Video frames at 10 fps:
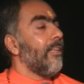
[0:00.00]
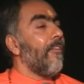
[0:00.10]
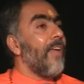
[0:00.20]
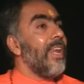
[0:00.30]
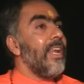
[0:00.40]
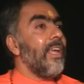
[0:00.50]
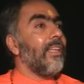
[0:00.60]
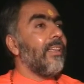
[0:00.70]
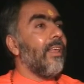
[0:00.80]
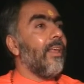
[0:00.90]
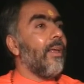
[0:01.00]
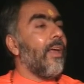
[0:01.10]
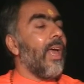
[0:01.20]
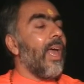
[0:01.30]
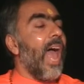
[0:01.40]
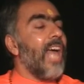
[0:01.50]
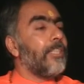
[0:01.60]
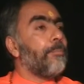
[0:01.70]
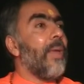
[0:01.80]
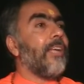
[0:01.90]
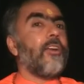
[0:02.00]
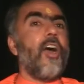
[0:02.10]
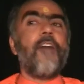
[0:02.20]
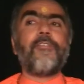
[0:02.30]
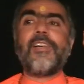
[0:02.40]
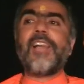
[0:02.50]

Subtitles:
The very aspect of